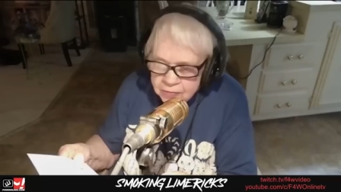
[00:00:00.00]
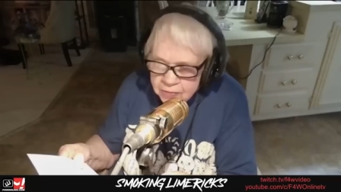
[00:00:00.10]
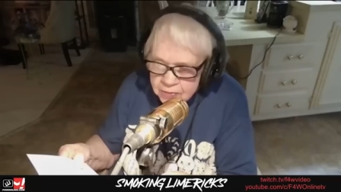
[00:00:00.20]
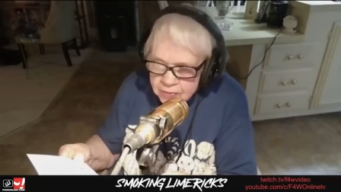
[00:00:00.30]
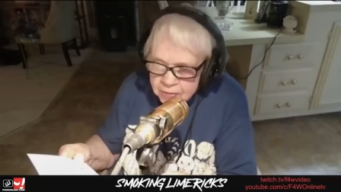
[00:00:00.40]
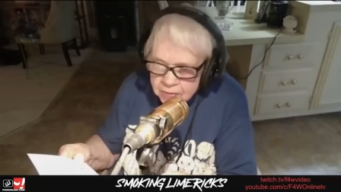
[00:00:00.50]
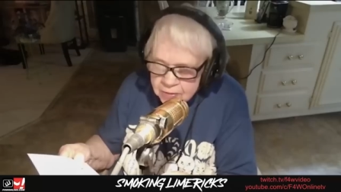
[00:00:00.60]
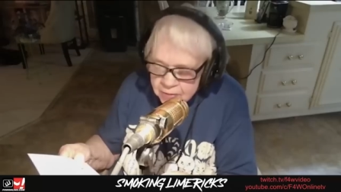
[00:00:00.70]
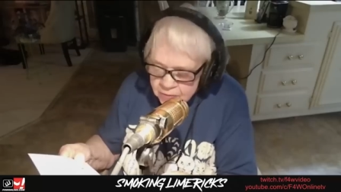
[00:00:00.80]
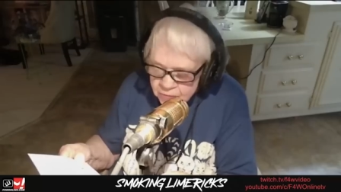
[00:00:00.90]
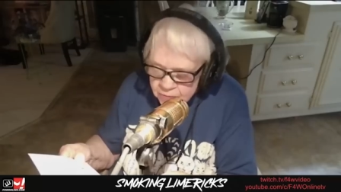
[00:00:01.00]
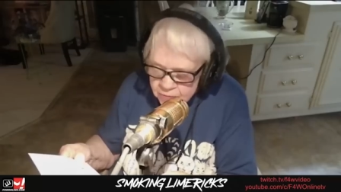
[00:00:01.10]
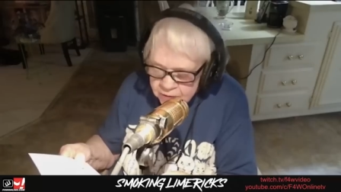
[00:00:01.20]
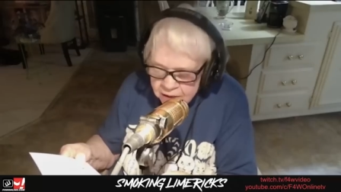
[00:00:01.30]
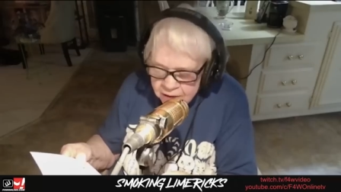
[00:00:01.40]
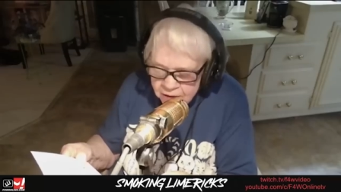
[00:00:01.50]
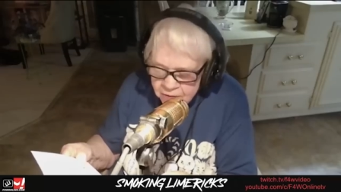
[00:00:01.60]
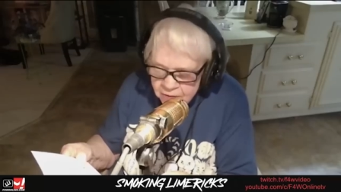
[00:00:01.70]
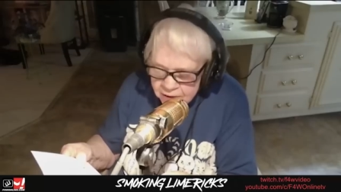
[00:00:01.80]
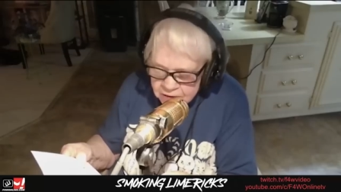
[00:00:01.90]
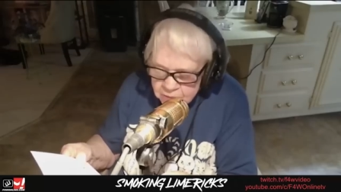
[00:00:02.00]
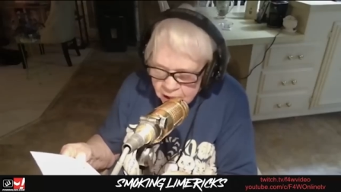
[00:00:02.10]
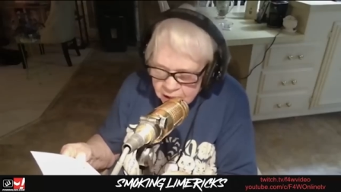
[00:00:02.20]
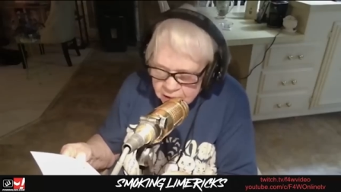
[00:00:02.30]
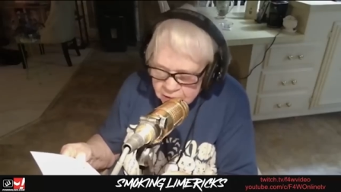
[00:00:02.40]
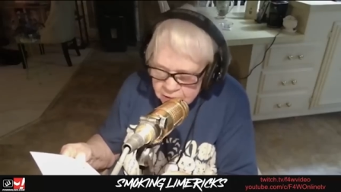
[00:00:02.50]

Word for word: all right, all right, go ahead. We didn't do this one.